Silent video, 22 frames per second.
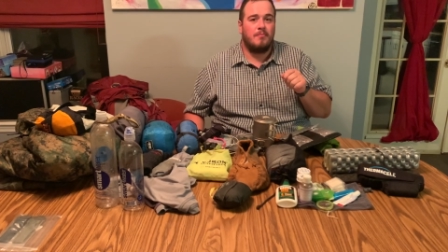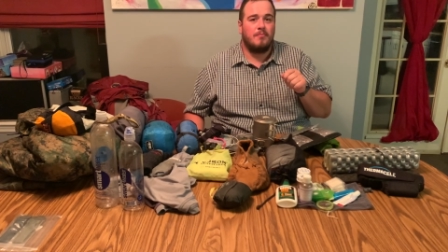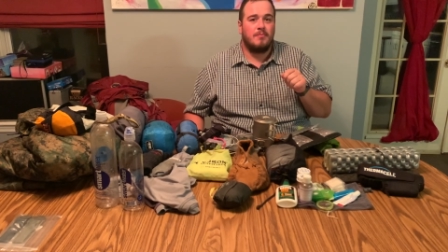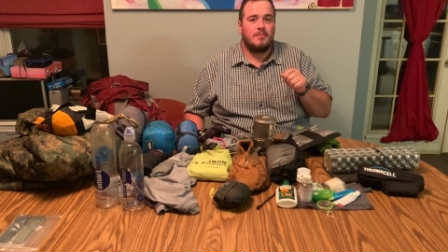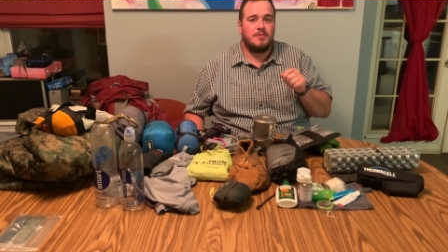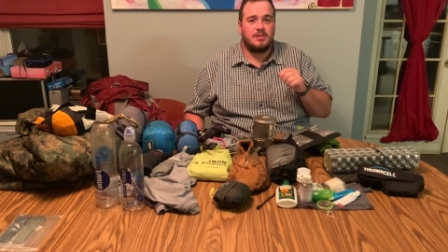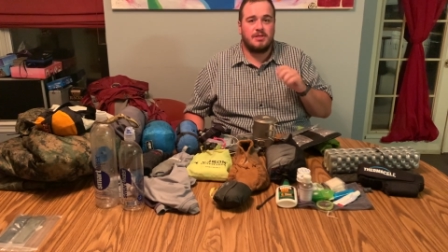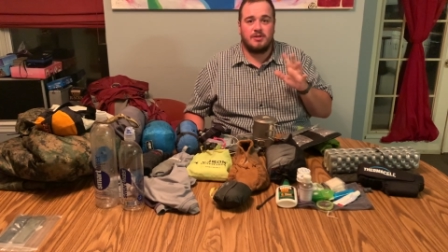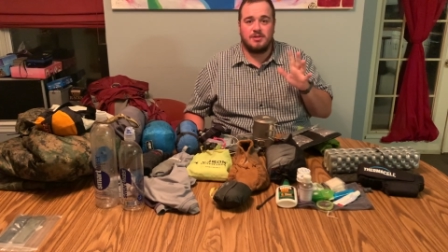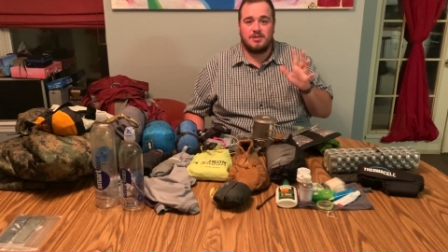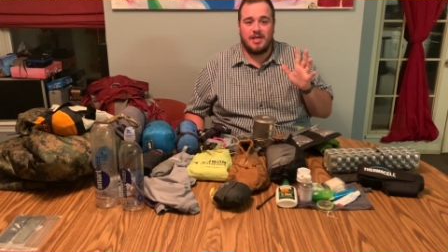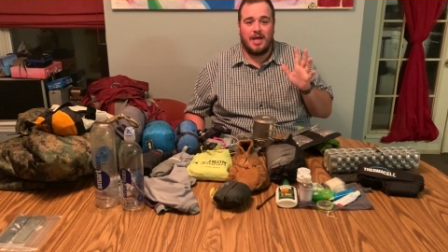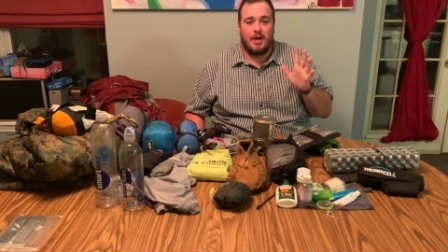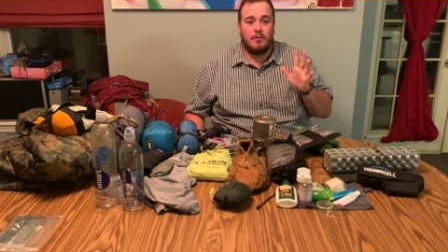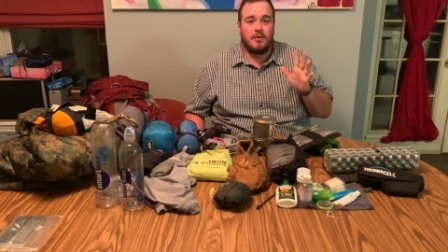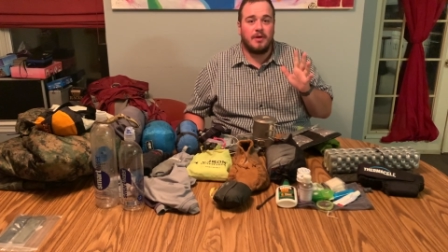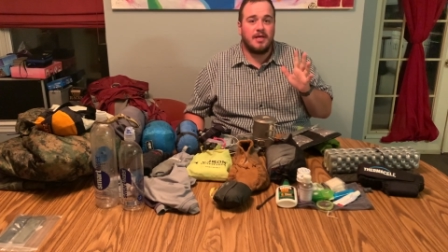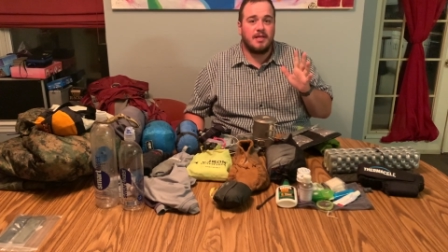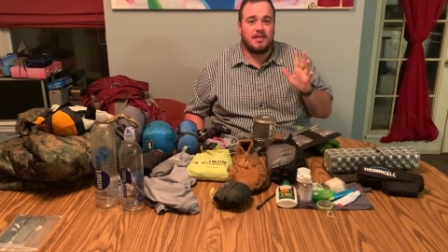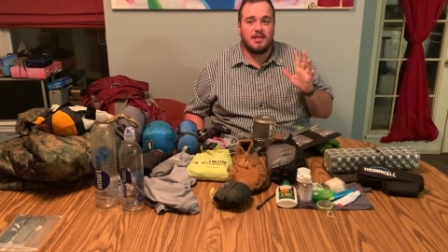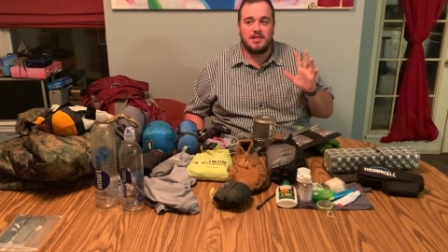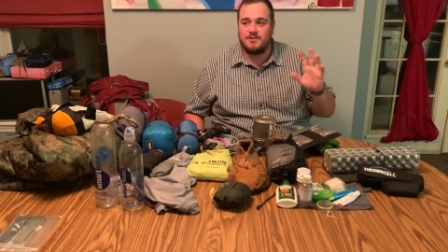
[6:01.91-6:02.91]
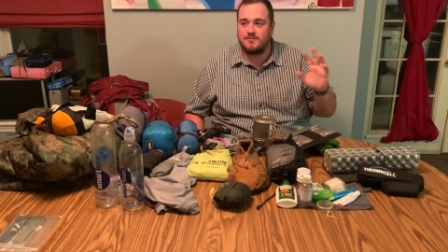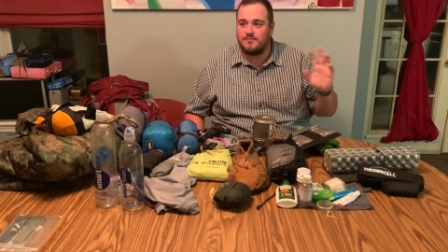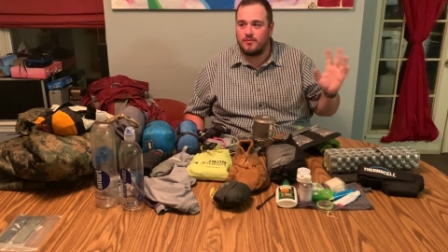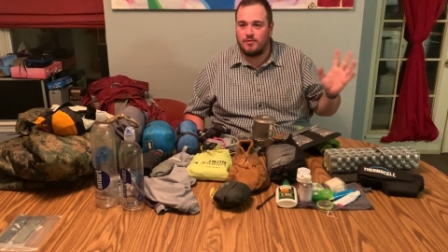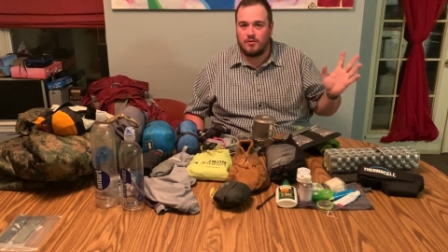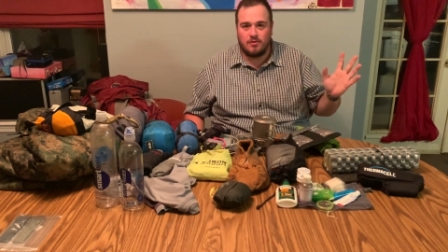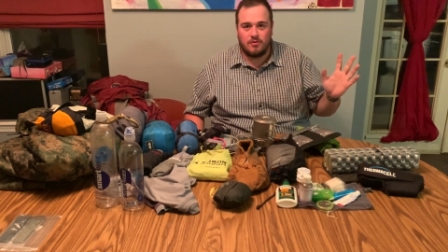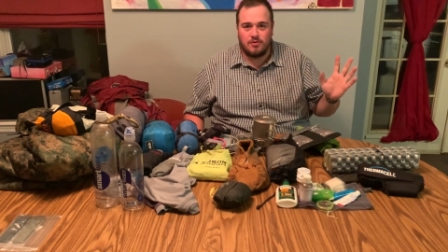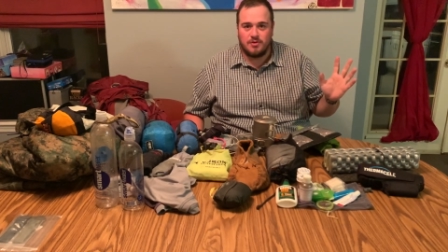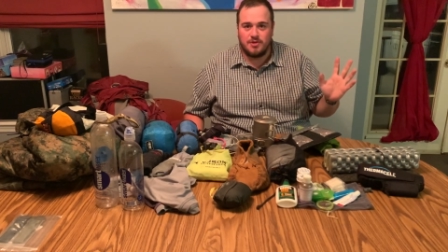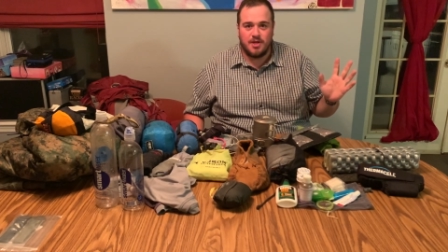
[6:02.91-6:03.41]
Seriously, I would eat this
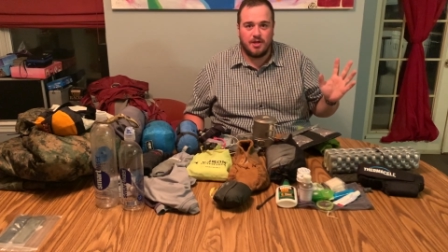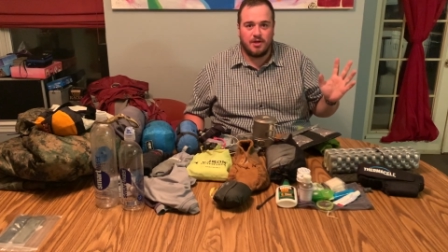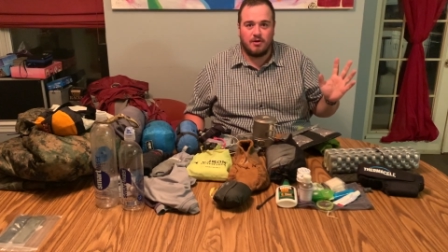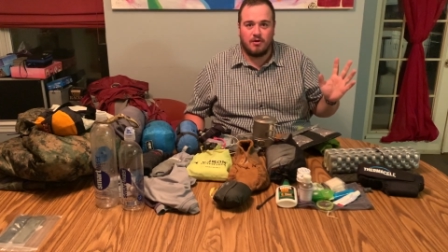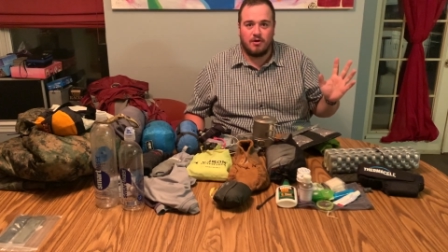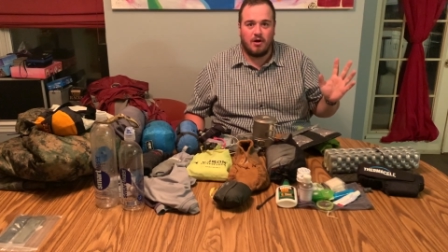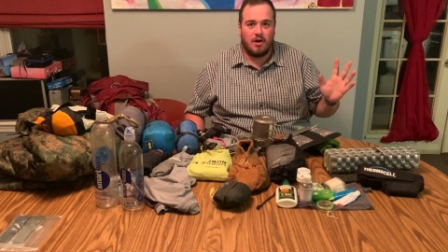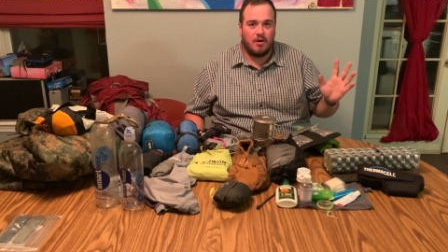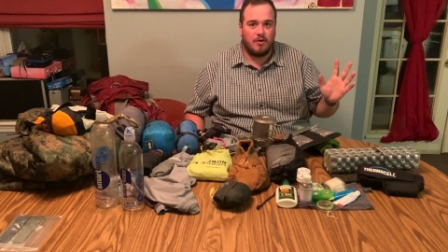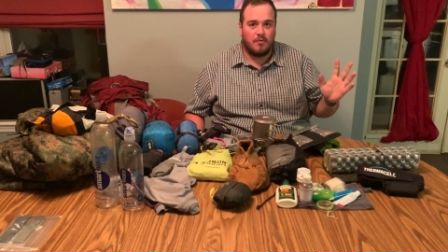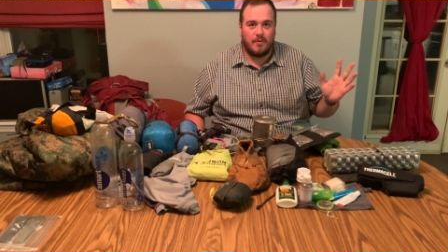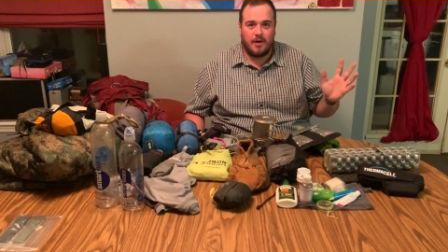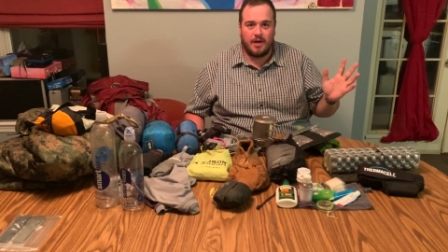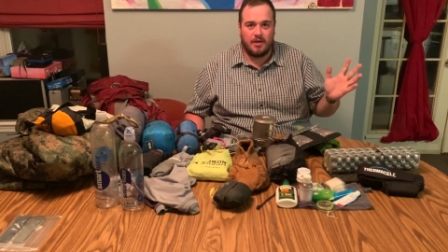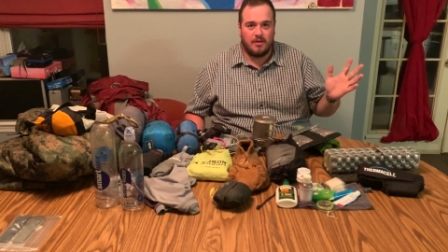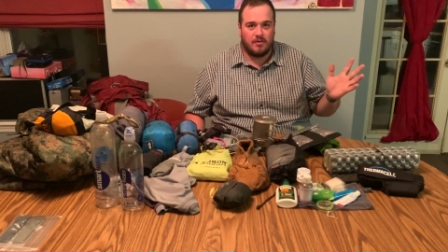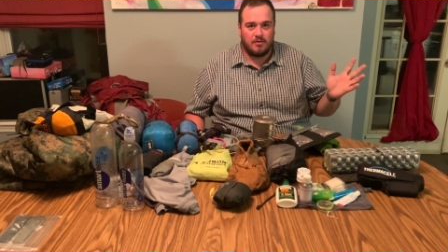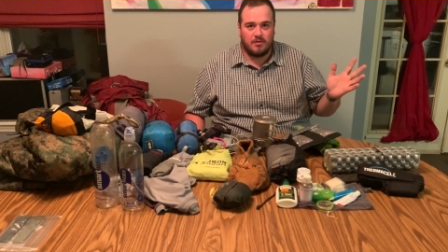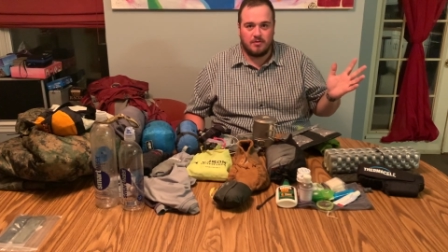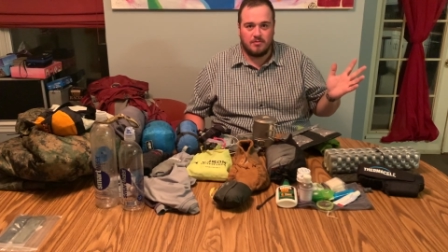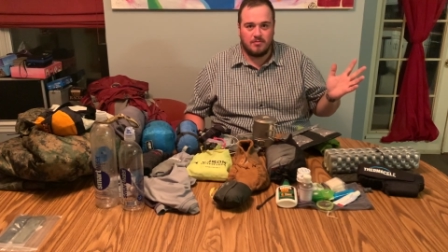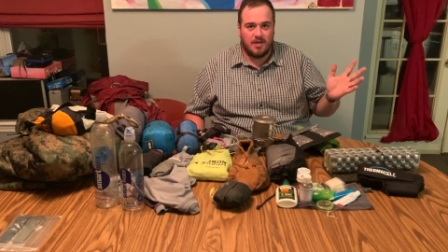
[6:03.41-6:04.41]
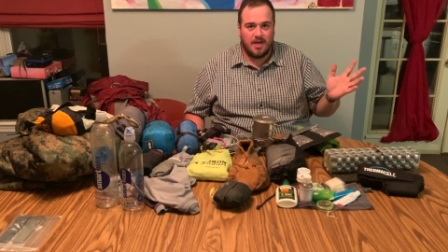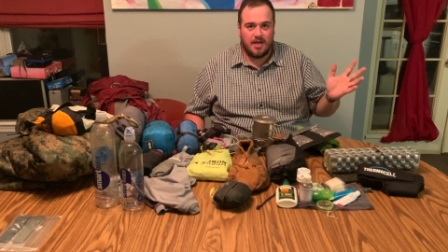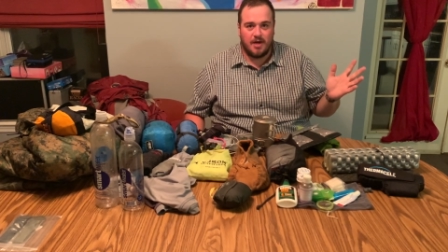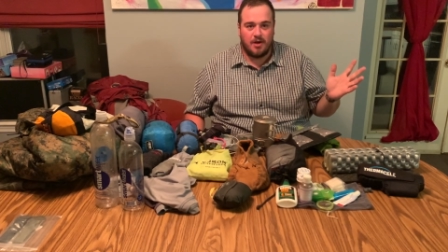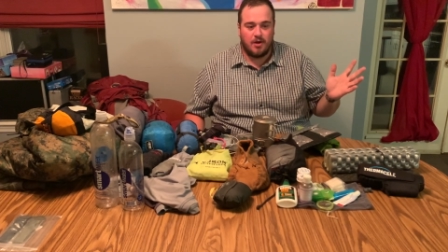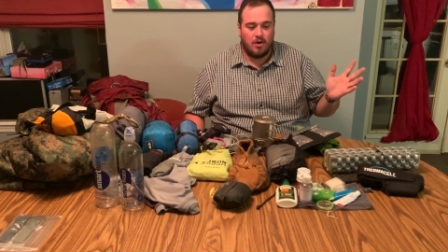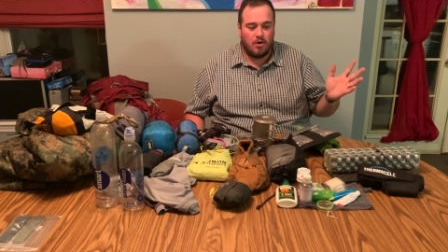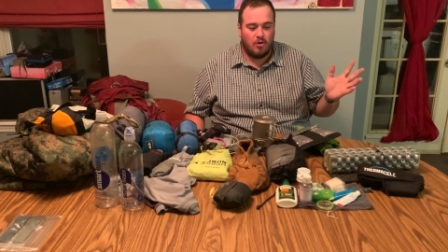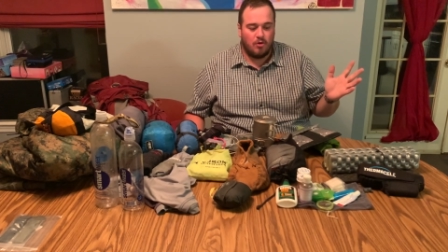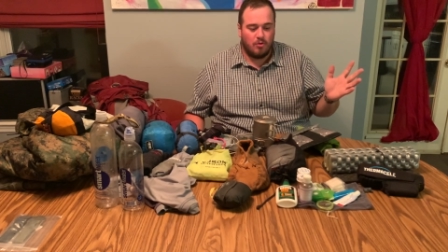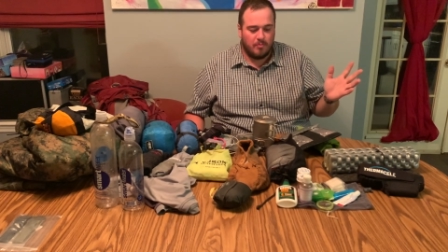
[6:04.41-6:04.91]
for dinner on a regular night at
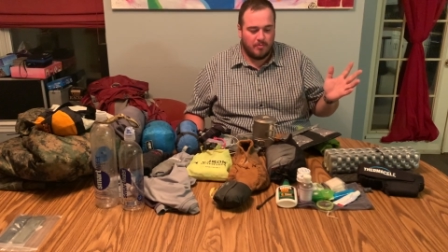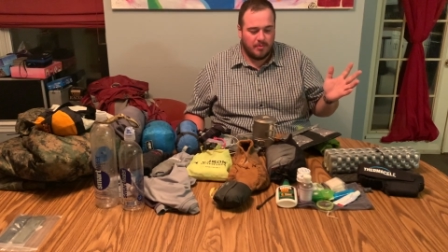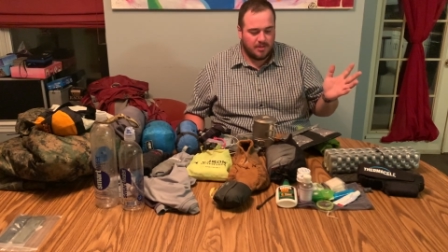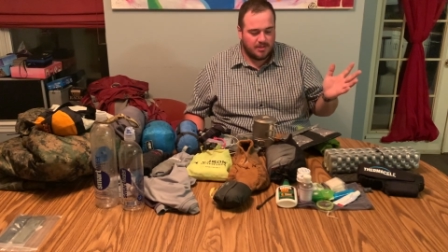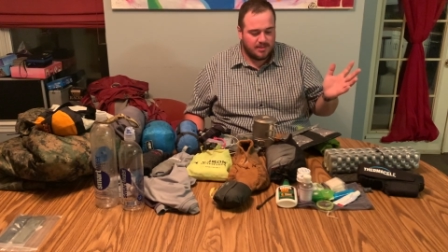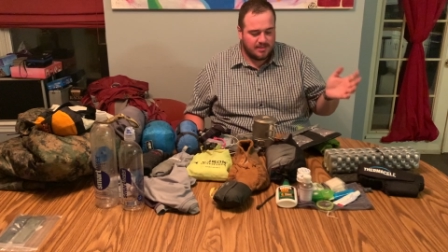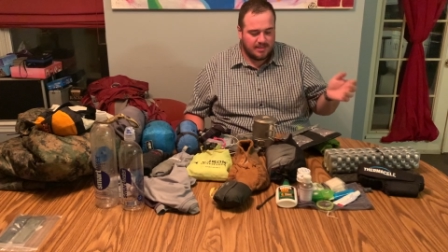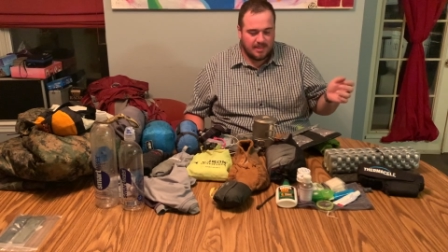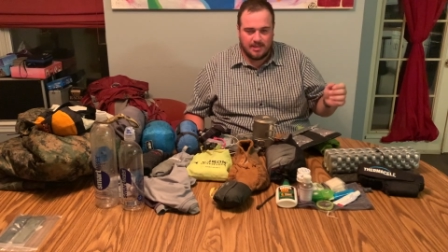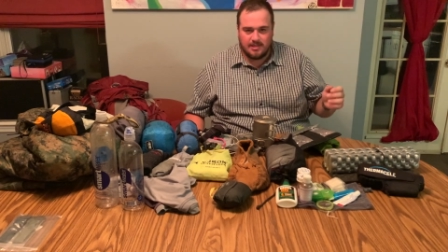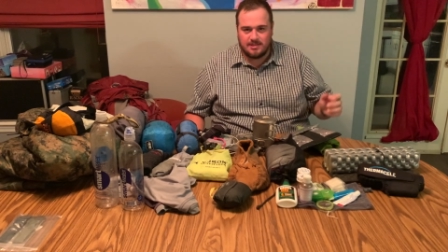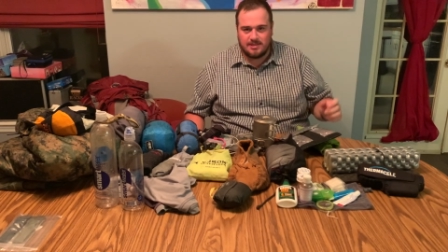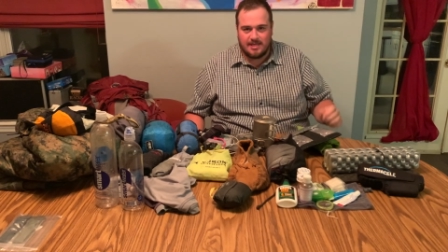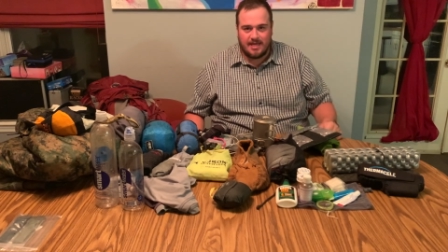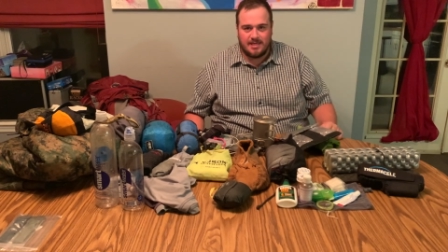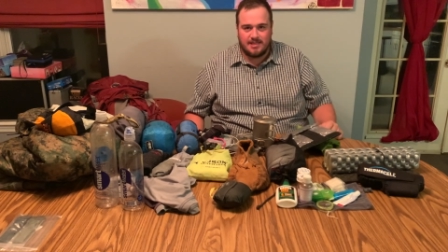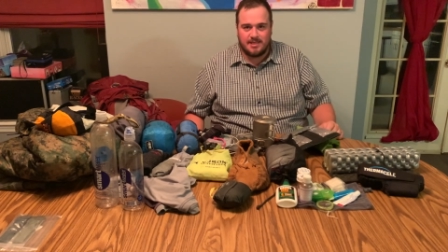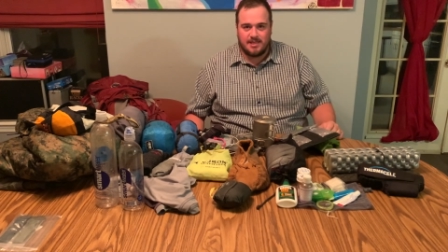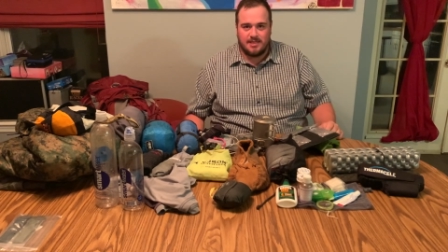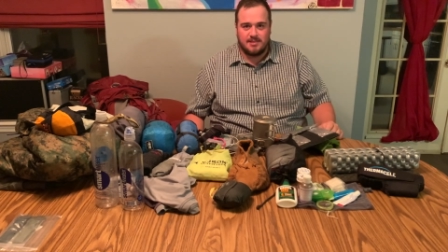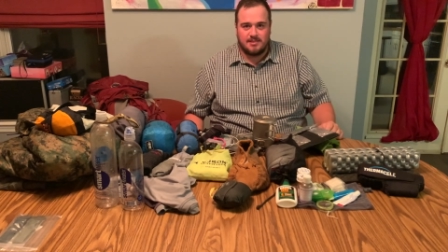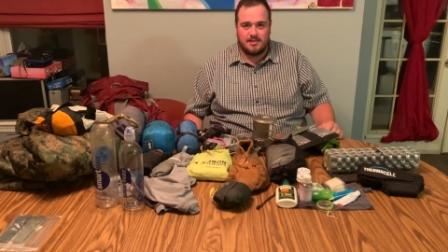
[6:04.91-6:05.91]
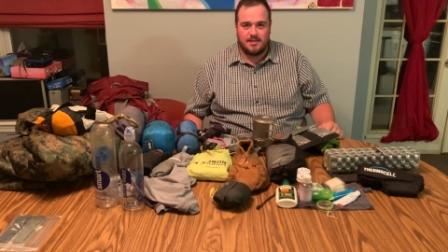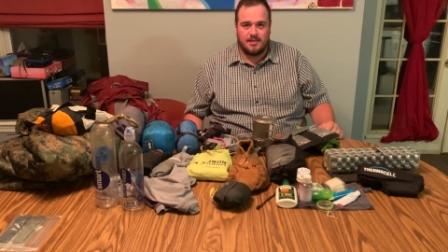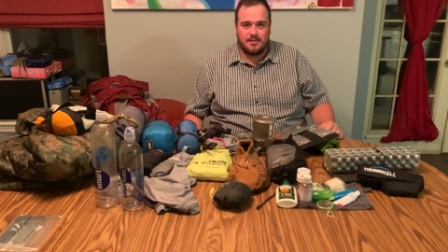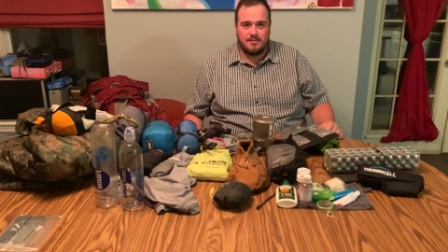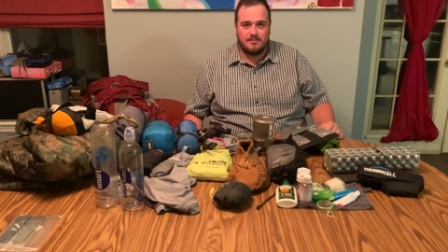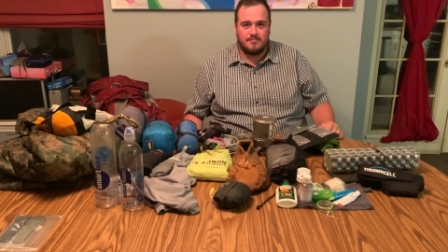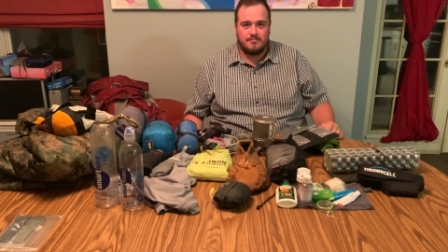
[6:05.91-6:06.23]
home. It's that tasty.